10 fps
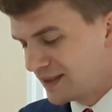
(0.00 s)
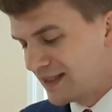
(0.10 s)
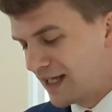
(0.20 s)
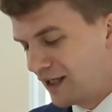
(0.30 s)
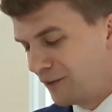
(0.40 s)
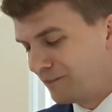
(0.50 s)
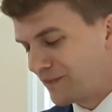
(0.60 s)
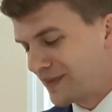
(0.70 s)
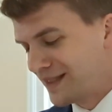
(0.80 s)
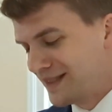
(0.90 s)

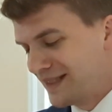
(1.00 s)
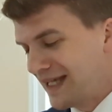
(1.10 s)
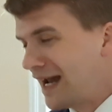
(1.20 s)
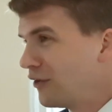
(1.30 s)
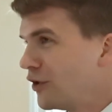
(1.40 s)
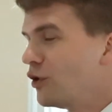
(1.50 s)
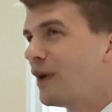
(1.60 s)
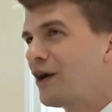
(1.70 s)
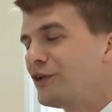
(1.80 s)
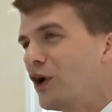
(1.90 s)
Now, I don't know
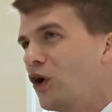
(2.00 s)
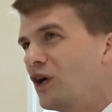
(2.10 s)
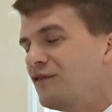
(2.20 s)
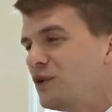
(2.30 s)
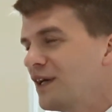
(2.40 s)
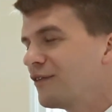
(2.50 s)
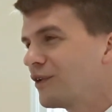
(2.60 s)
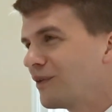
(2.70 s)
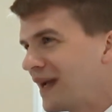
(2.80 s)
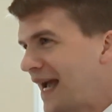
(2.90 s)
about y'all. Have you
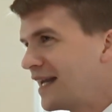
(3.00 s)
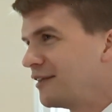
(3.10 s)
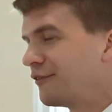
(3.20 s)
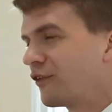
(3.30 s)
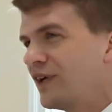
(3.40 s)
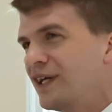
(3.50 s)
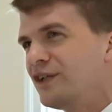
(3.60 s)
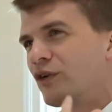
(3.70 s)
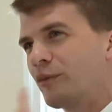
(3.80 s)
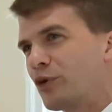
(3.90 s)
ever had a
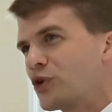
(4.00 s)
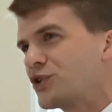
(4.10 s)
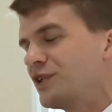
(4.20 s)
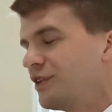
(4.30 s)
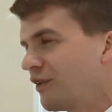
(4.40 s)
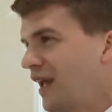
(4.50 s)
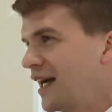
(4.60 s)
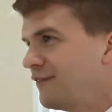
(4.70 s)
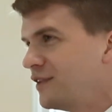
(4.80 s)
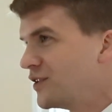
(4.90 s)
friend or a person in your
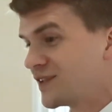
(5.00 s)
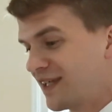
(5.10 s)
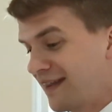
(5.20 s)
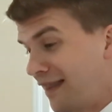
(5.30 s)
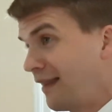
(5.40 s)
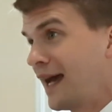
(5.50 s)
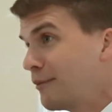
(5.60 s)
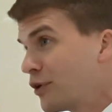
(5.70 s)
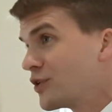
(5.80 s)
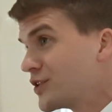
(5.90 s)
life who just said,
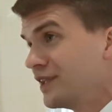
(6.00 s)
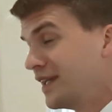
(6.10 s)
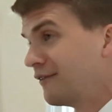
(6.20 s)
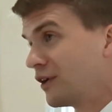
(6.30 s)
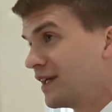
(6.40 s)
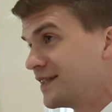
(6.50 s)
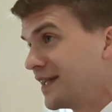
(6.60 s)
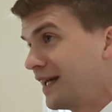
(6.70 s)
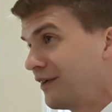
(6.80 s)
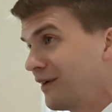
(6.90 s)
that person never gets
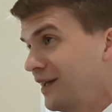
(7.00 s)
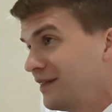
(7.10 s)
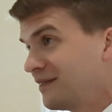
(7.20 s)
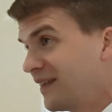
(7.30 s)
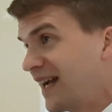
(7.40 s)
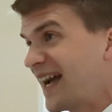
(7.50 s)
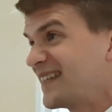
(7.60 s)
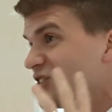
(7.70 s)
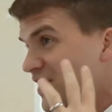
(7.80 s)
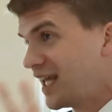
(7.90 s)
angry? Like, I
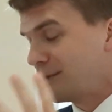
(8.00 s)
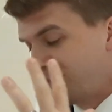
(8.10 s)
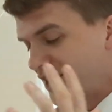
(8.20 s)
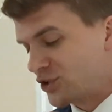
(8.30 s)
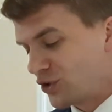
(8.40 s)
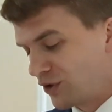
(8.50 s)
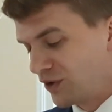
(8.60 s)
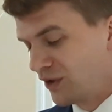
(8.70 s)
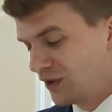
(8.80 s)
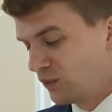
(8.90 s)
just can't picture
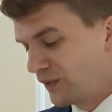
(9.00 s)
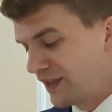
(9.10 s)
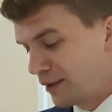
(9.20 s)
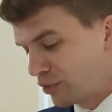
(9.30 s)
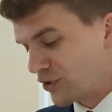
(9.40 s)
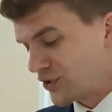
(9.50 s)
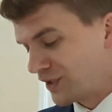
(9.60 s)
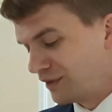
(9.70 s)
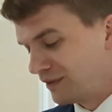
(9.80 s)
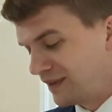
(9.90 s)
what that
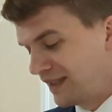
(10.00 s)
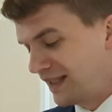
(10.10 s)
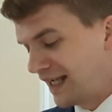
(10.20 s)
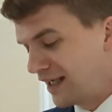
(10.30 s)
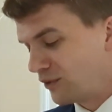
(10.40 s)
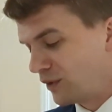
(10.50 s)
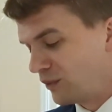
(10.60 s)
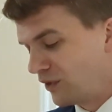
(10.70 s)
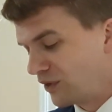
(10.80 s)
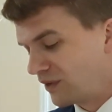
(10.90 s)
person getting angry
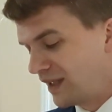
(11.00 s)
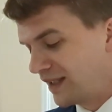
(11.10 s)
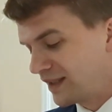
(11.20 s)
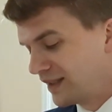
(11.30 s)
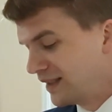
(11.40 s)
would look like.